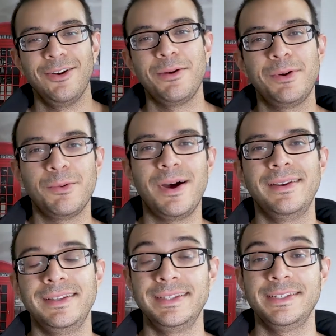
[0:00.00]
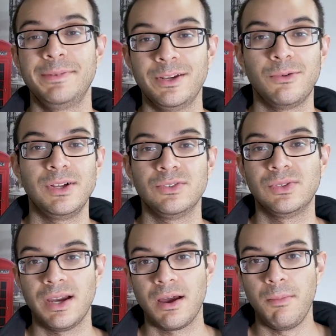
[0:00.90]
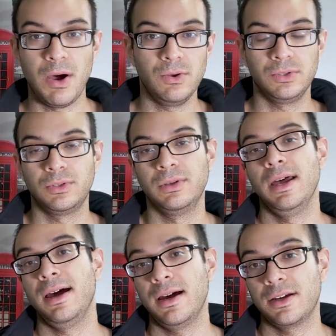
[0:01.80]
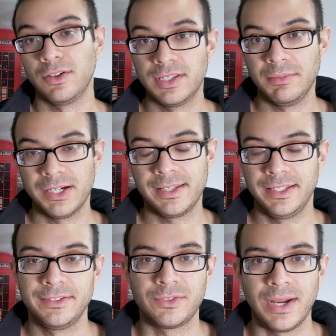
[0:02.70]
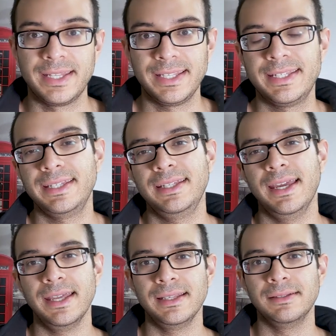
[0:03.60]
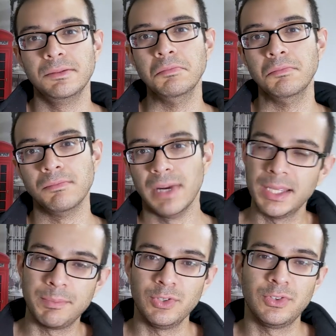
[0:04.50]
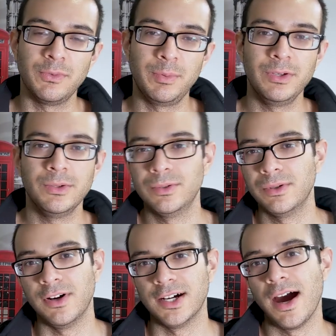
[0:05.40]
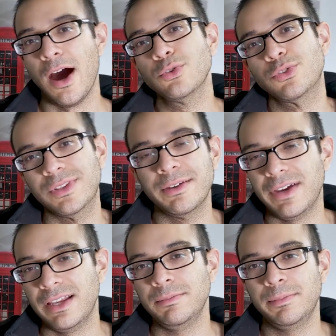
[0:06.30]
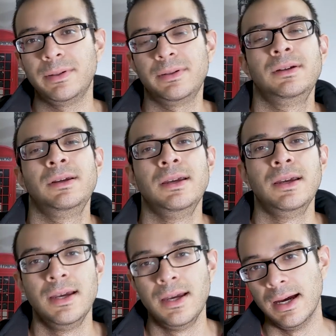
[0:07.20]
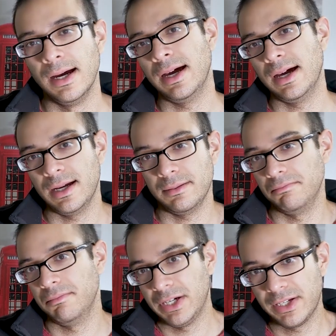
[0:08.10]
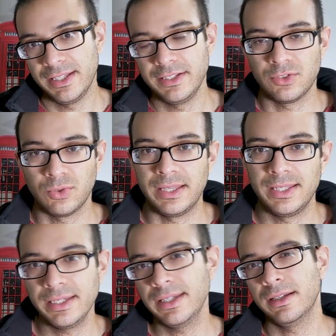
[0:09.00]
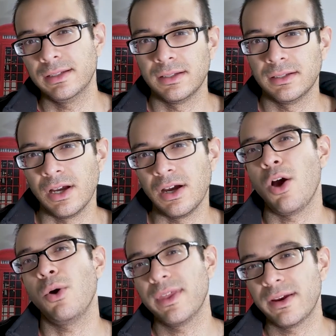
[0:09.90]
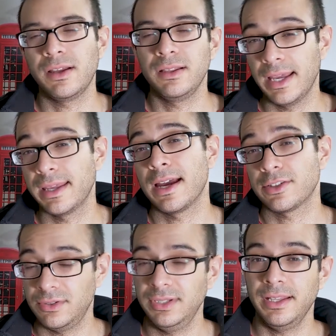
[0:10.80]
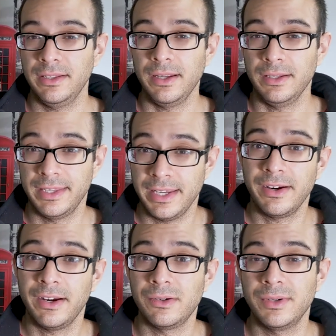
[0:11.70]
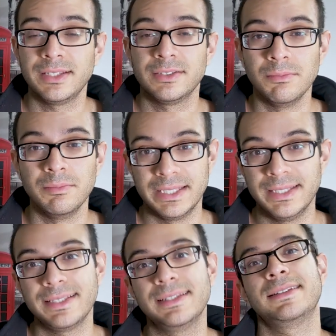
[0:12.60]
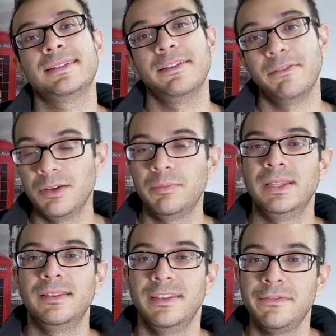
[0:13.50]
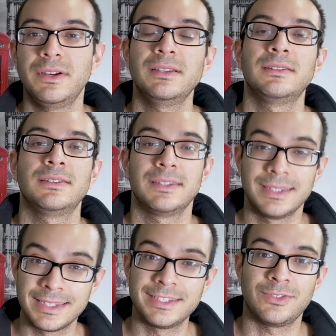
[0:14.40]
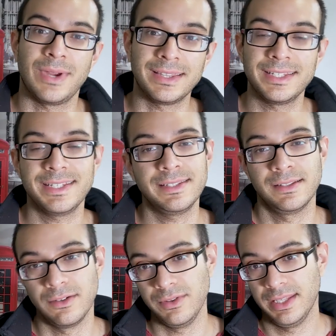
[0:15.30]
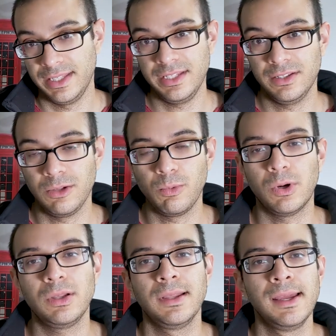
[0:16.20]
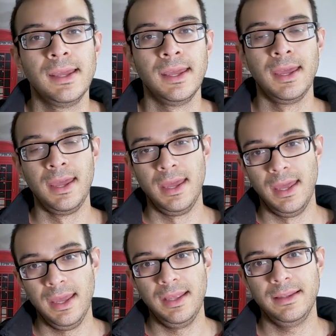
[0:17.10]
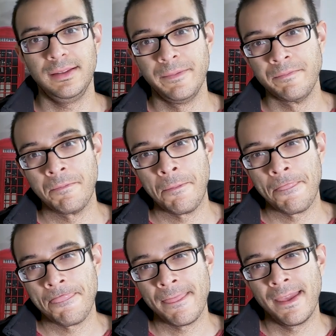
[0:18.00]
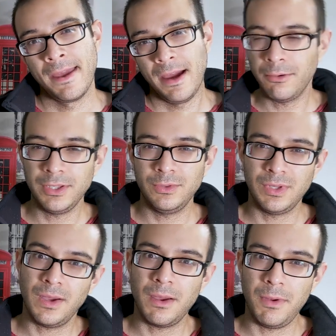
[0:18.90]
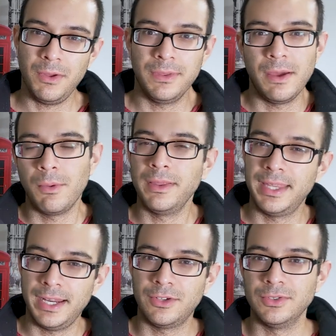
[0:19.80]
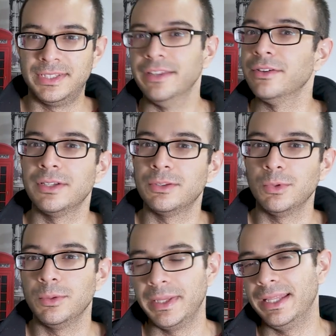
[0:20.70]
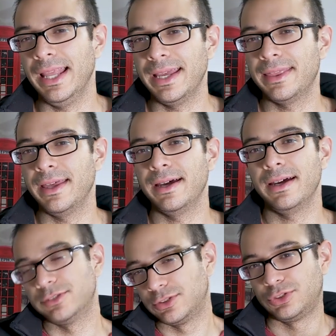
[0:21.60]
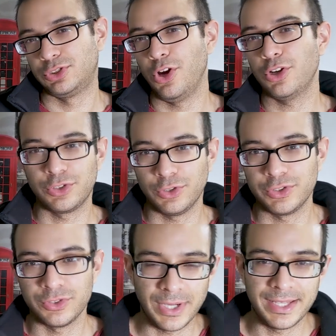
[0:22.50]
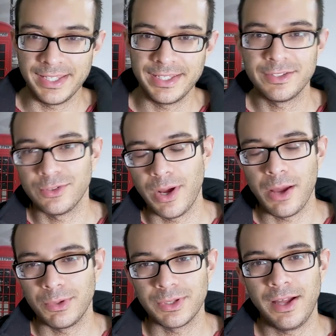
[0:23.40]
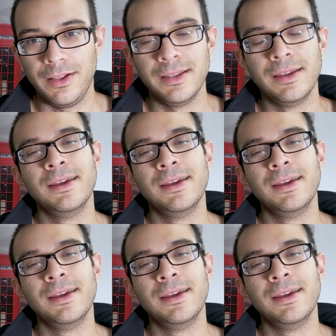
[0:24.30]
everyone, in this video I want to talk about uh, content marketing strategy and my point of view of how to develop uh, marketing strategy and how there are like actually uh, there are already some businesses developing different strategies on the digital world and I want to talk about the one that I consider it will be like the doctor strategy so I will call